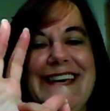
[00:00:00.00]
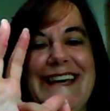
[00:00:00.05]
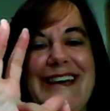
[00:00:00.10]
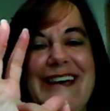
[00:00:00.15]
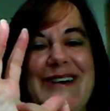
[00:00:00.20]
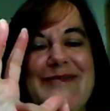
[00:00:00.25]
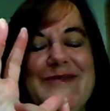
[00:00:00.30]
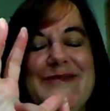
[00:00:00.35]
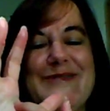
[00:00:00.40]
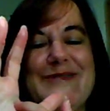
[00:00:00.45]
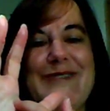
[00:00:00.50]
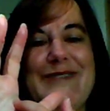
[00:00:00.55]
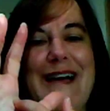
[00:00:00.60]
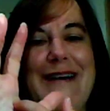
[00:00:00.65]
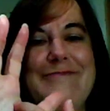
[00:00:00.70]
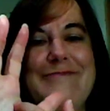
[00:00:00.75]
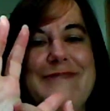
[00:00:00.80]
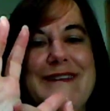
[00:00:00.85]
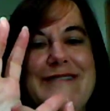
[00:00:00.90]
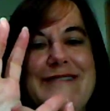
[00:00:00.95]
that comes
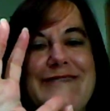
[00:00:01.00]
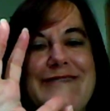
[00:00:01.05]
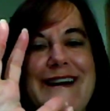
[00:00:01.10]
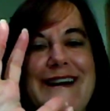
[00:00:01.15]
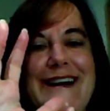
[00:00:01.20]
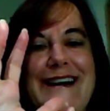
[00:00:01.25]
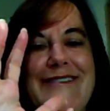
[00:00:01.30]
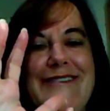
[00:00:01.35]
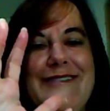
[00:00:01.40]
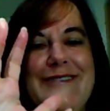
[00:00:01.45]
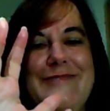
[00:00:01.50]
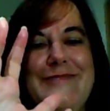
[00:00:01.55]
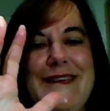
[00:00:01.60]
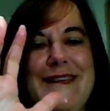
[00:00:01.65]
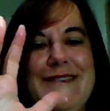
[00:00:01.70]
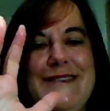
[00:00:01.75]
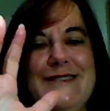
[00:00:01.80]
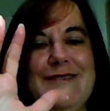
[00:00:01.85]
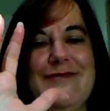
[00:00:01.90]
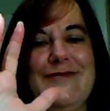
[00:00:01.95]
wrapping around the
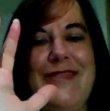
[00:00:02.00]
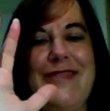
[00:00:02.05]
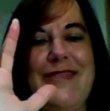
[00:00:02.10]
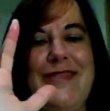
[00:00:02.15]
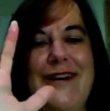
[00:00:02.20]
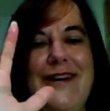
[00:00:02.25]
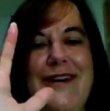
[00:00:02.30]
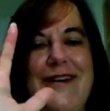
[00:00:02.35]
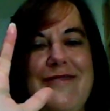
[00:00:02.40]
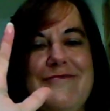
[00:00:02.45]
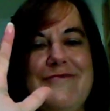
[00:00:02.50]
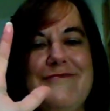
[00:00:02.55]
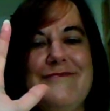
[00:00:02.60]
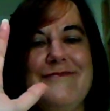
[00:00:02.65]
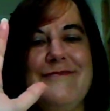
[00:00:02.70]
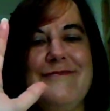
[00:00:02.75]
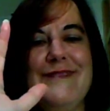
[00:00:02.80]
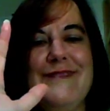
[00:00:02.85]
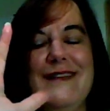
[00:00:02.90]
base of the thumb